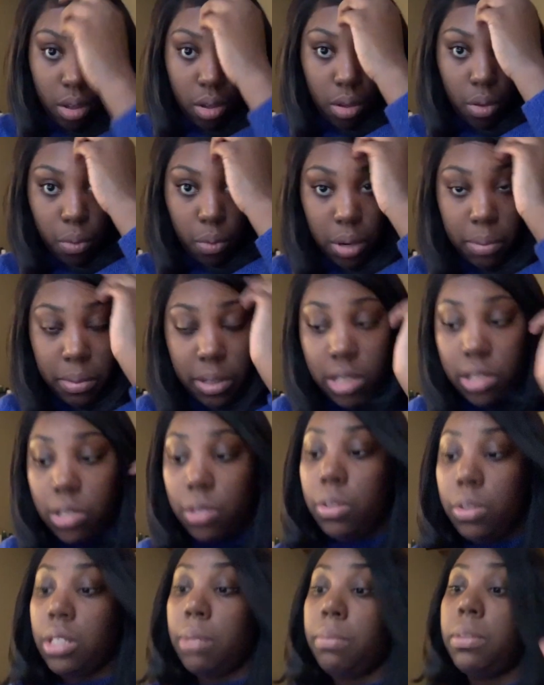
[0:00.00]
What I'm gonna
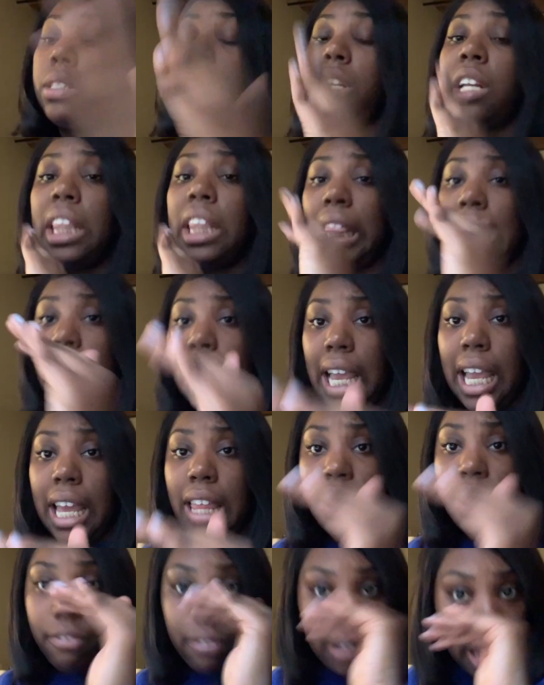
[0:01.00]
do is I'm just gonna lay
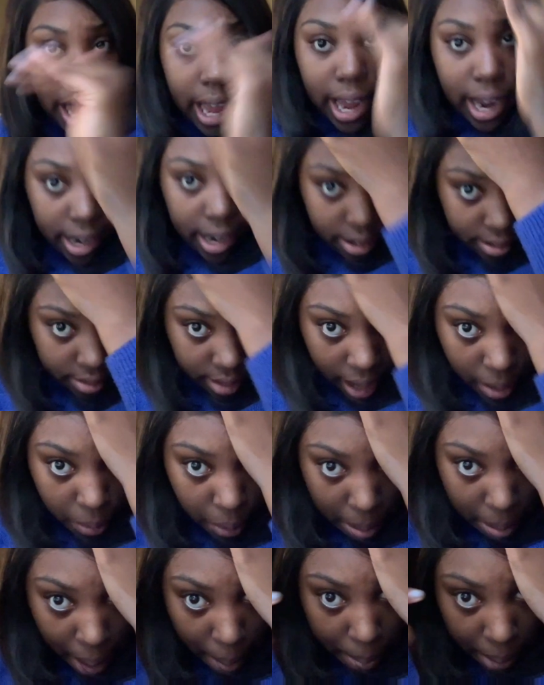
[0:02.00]
the flat iron like
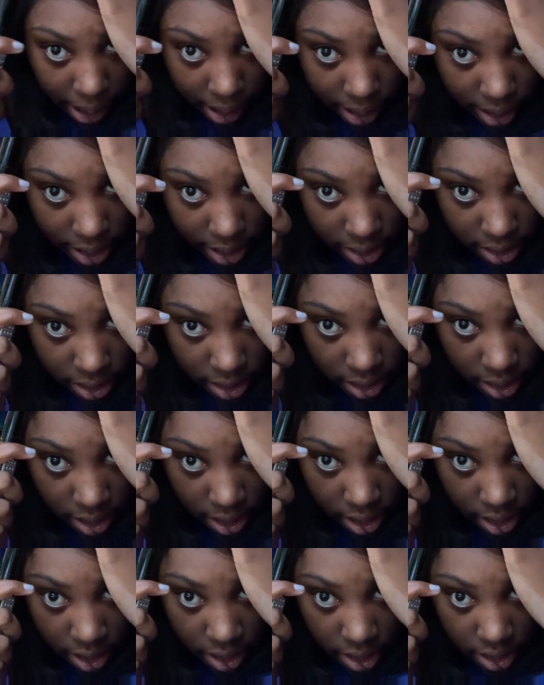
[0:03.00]
where my part is,
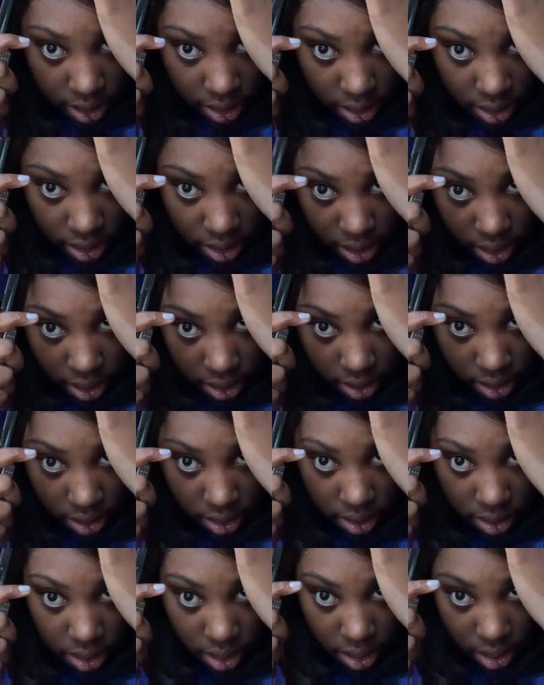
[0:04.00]
just
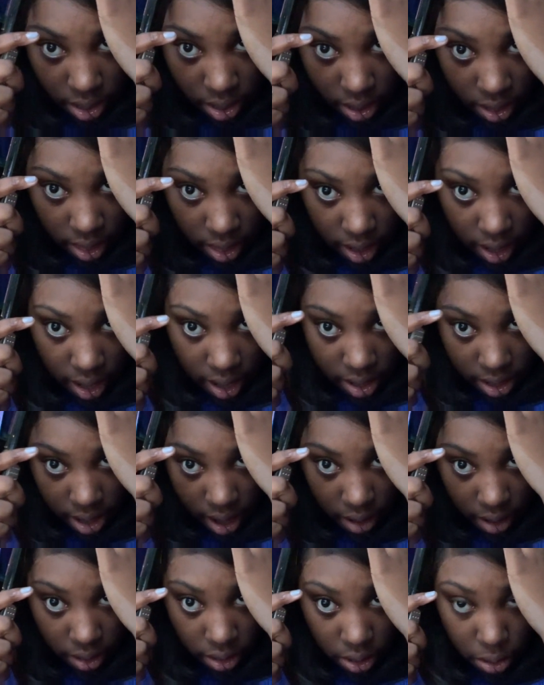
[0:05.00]
to lay it
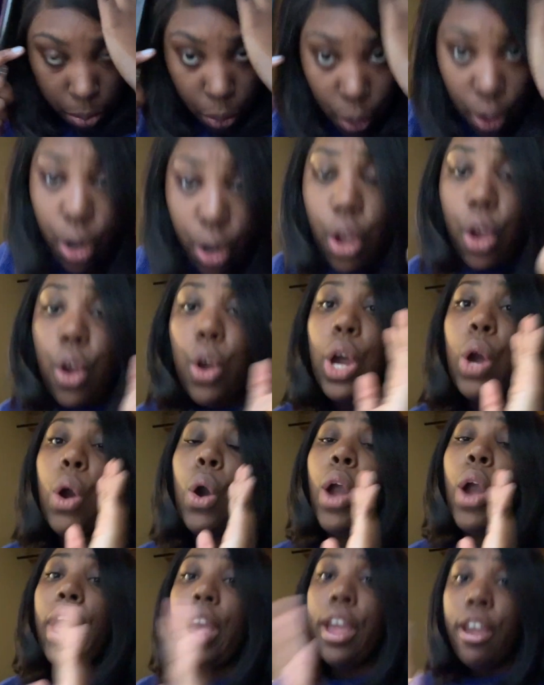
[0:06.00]
down a little more.
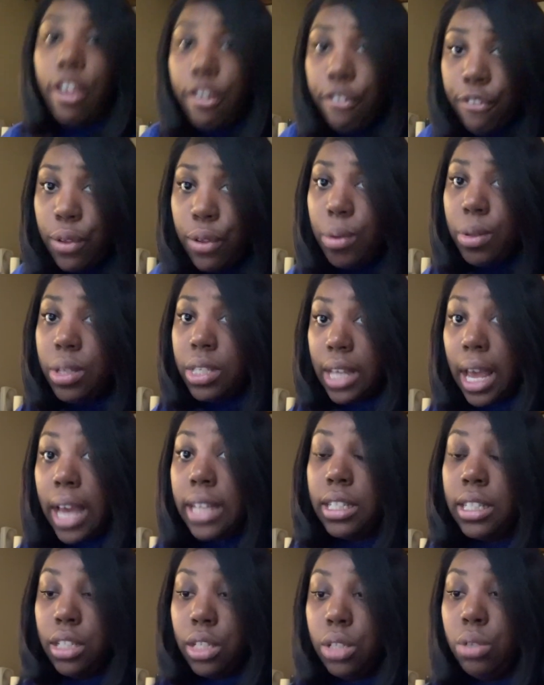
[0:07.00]
If you
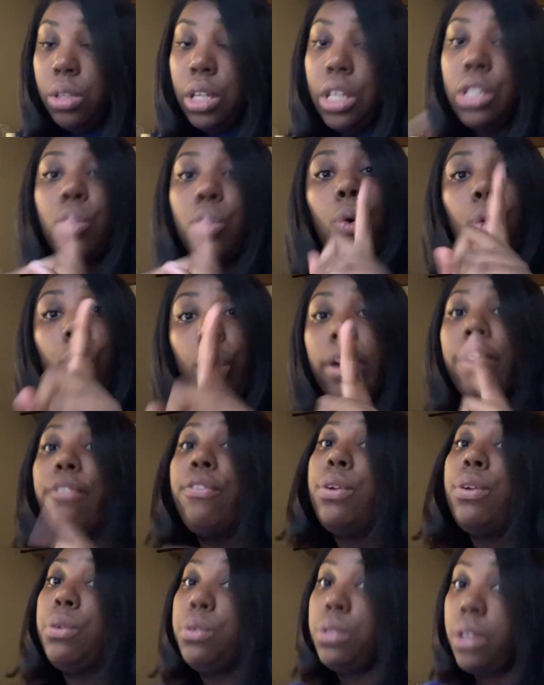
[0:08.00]
decide to do this, or if
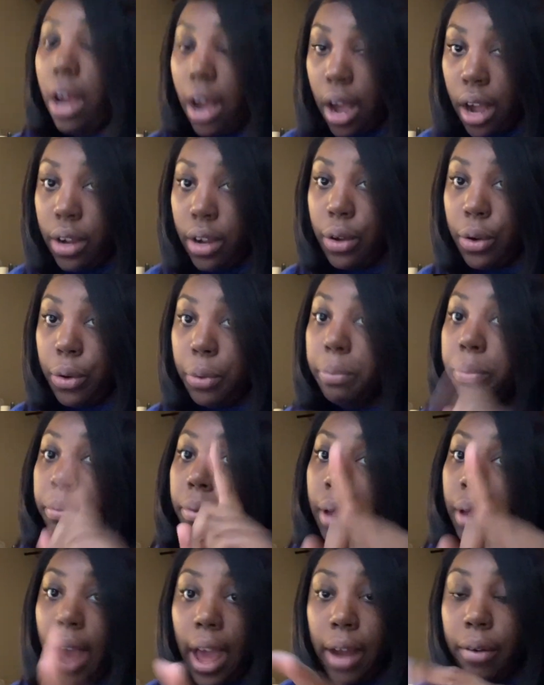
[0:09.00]
you use a hot comb,
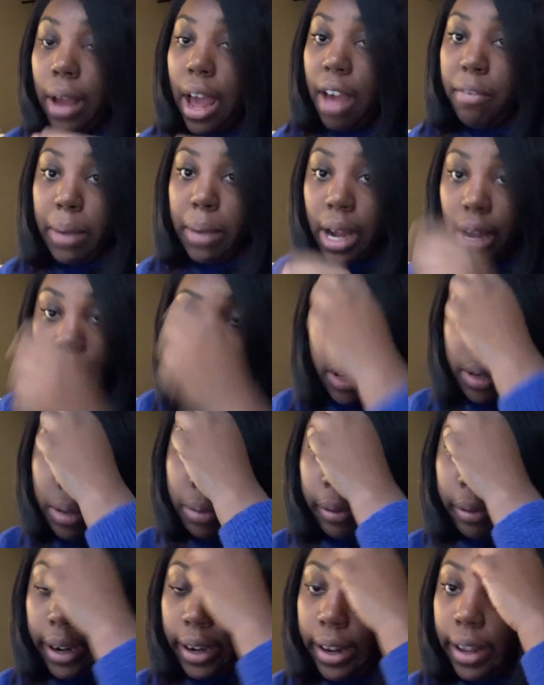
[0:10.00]
I don't have my hot comb
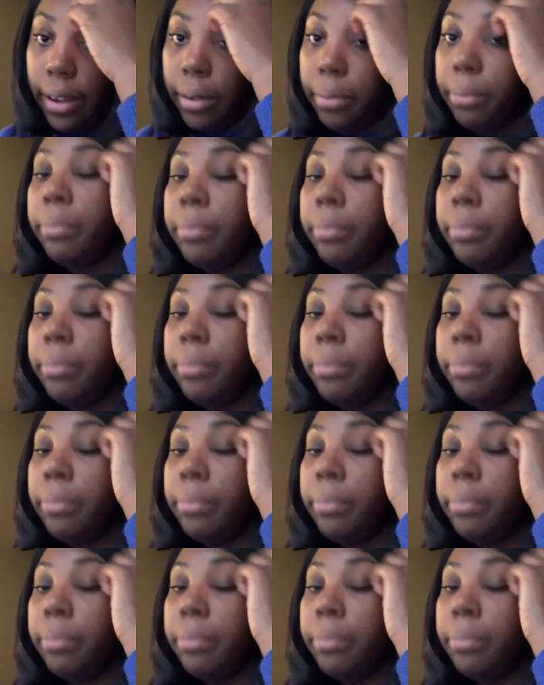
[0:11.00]
right now,